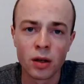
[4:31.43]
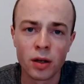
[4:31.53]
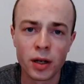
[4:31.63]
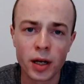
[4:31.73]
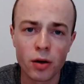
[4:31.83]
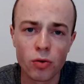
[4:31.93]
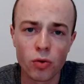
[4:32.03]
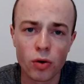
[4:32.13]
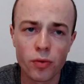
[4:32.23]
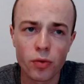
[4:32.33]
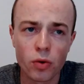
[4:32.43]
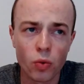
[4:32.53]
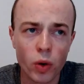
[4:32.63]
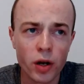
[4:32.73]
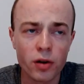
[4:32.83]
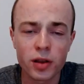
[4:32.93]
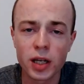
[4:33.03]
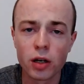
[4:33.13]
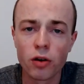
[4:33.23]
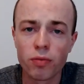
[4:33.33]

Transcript: Now, when I think of